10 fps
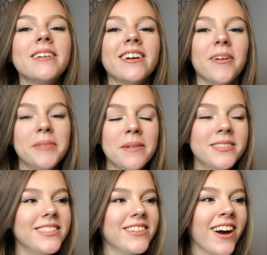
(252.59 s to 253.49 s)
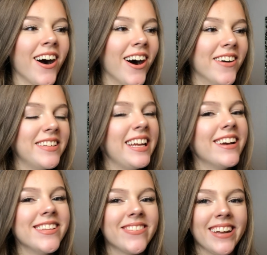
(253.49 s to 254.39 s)
my god, I'll be able to do car
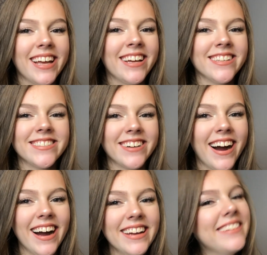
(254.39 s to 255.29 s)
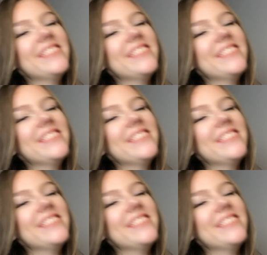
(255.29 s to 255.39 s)
videos when I can drive.